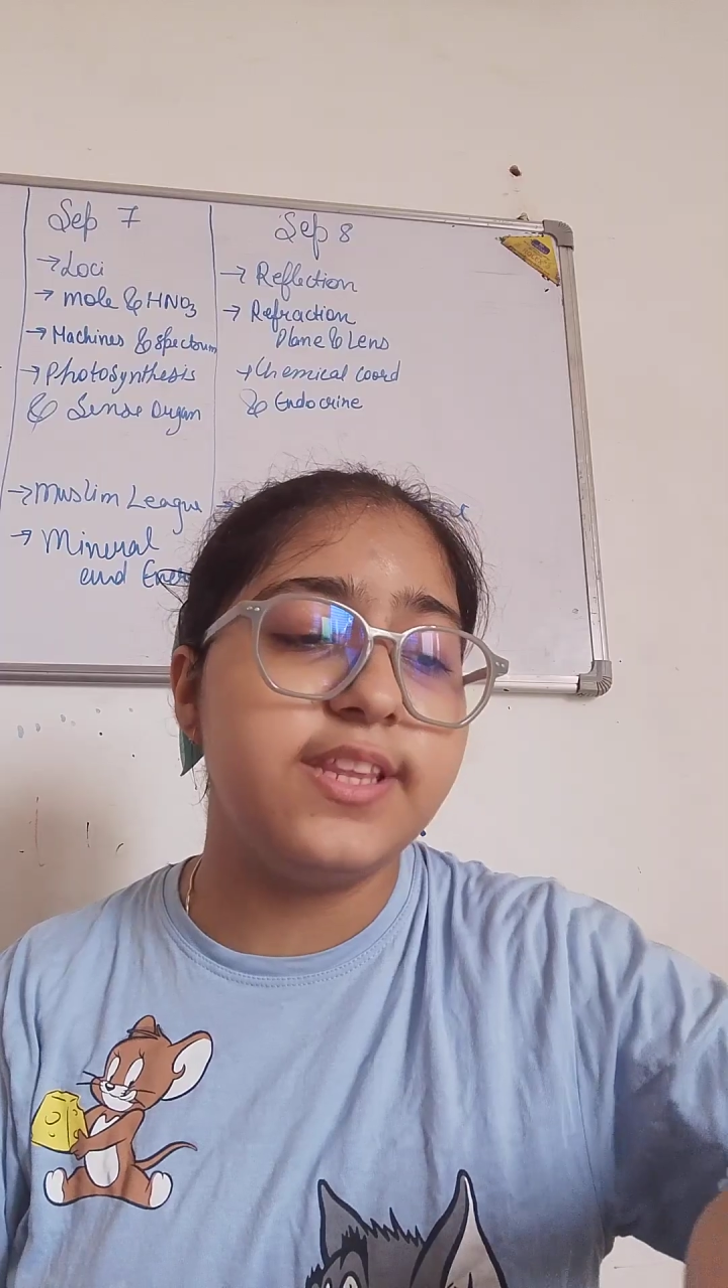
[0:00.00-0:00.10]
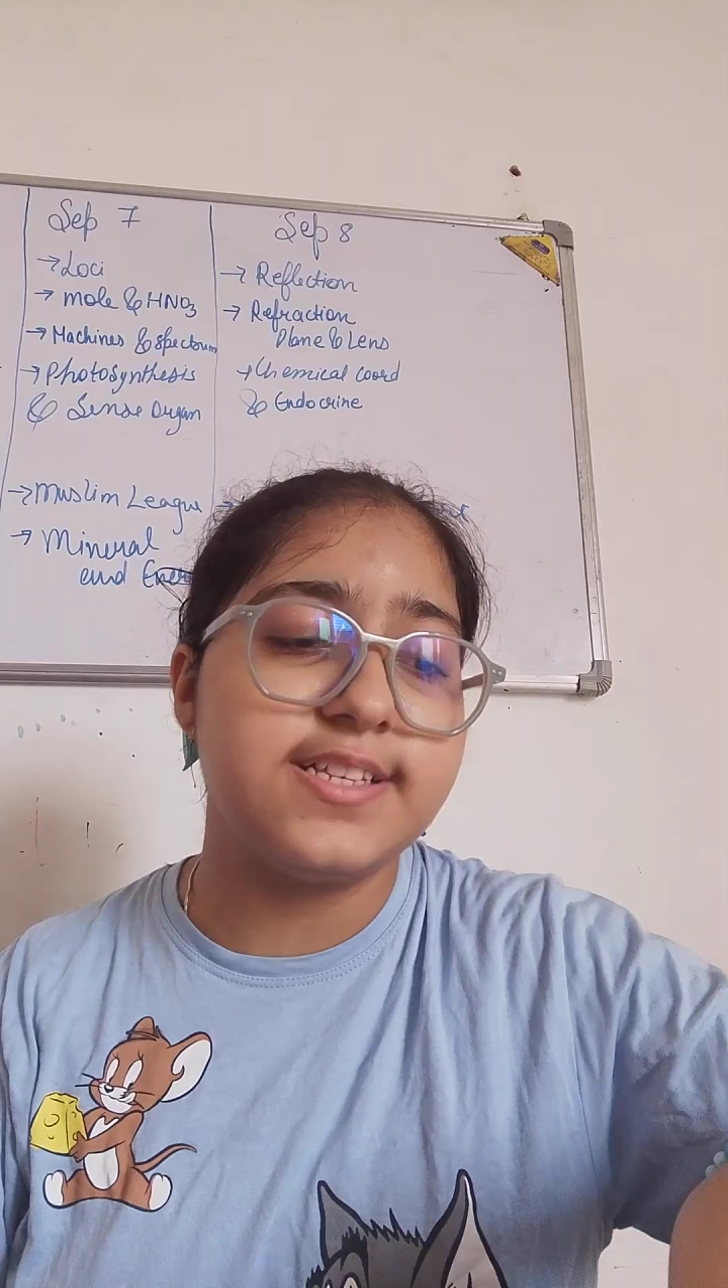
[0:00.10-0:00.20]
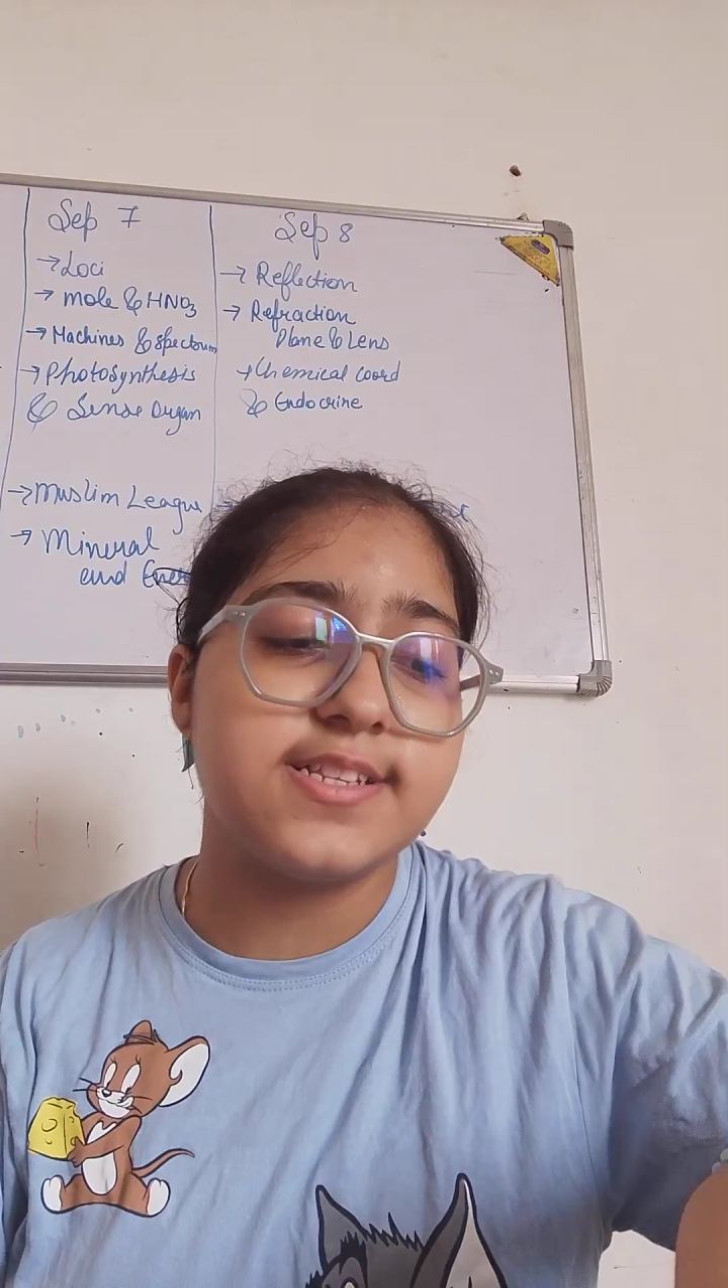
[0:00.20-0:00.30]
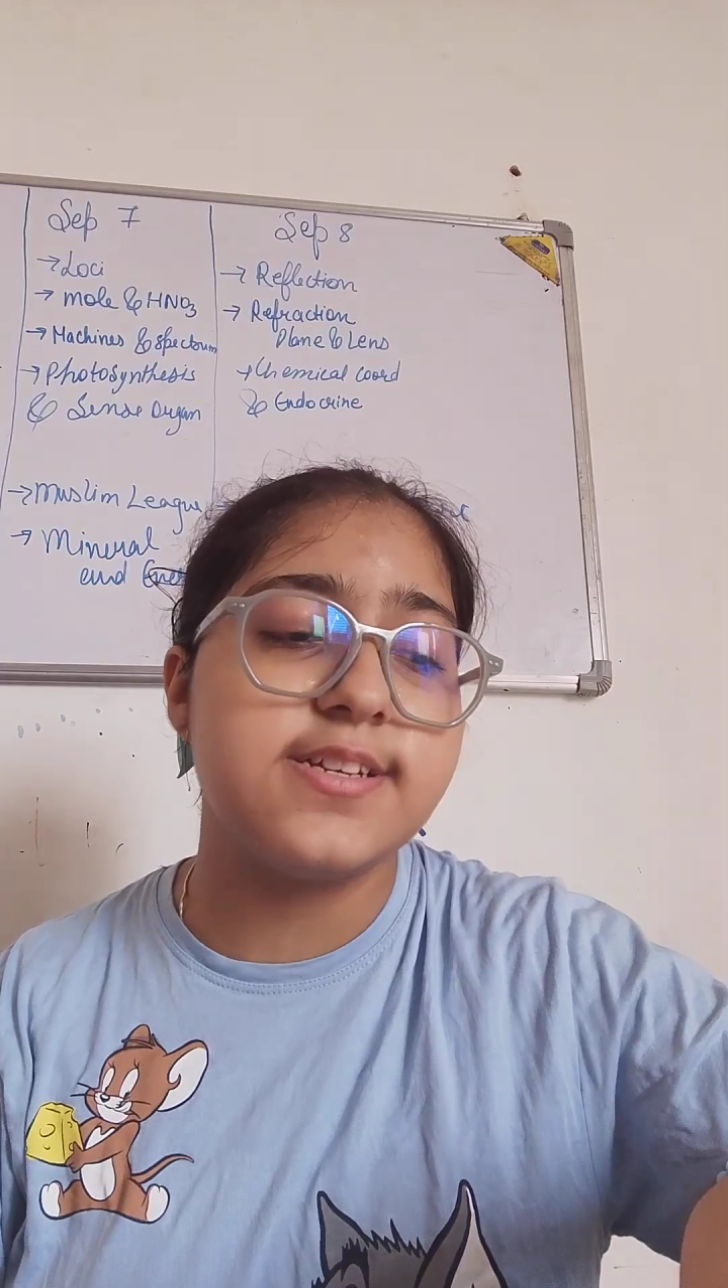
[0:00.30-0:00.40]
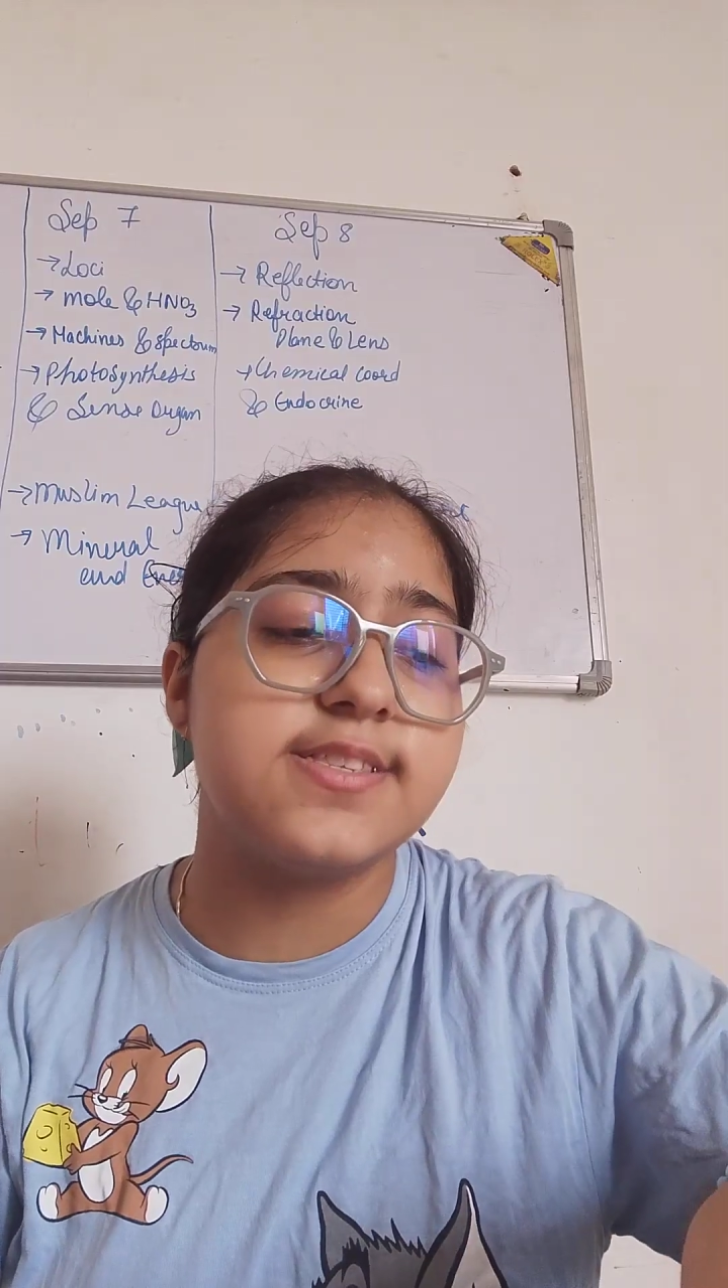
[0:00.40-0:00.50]

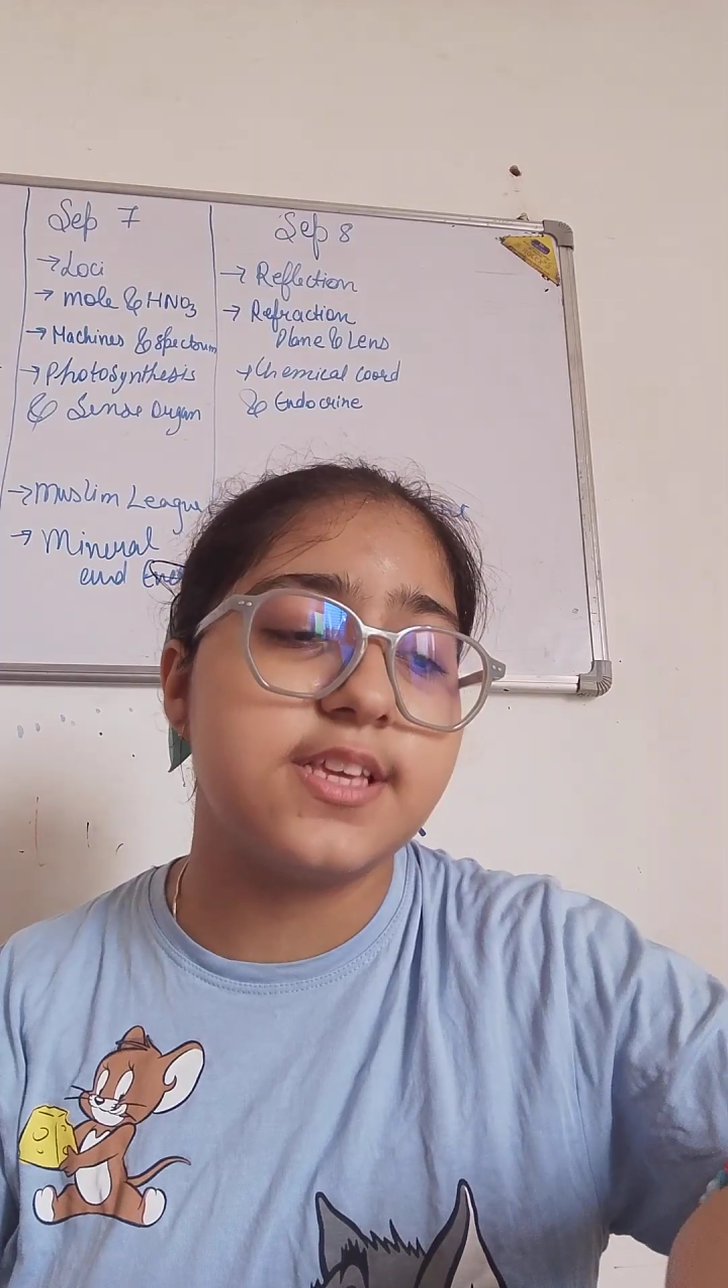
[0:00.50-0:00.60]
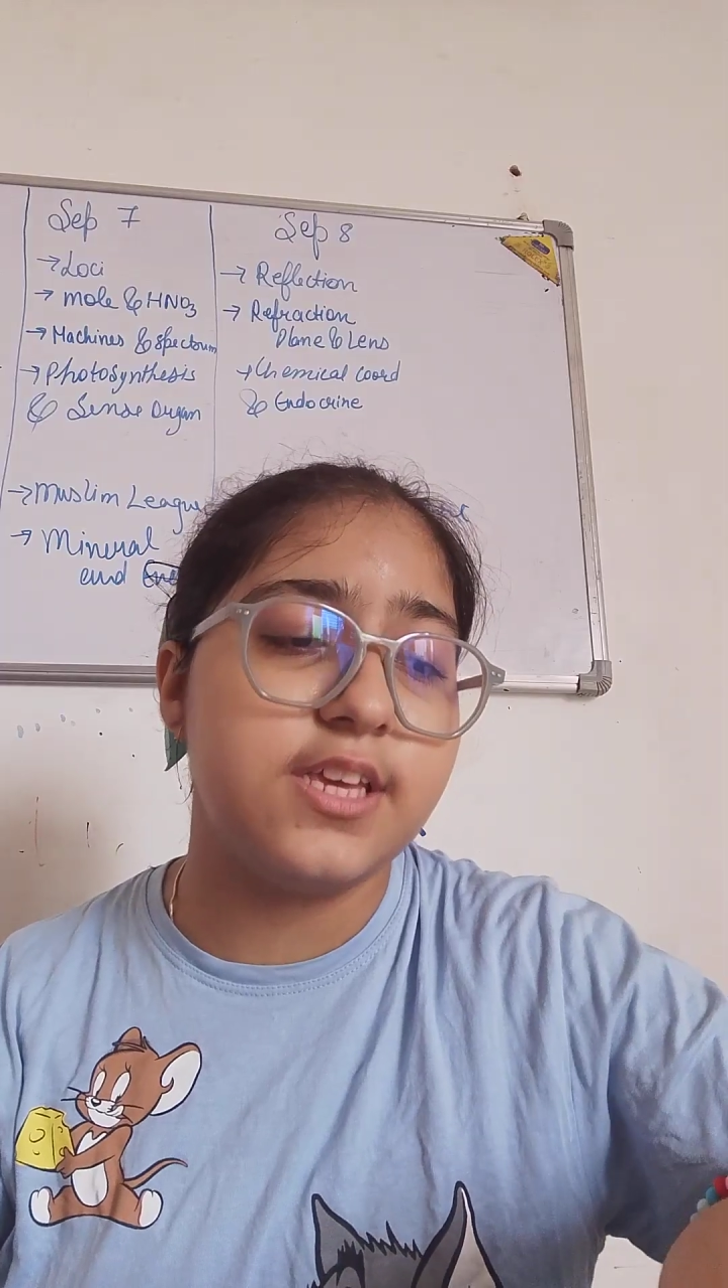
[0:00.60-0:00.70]
Nessler's